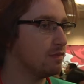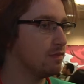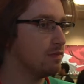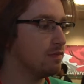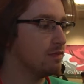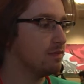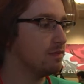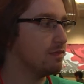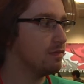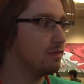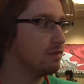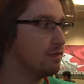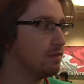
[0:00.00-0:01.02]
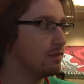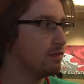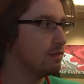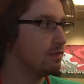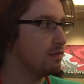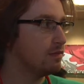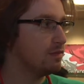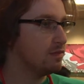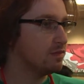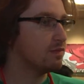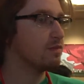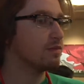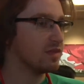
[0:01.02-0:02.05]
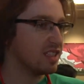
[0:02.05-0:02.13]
(not speaking)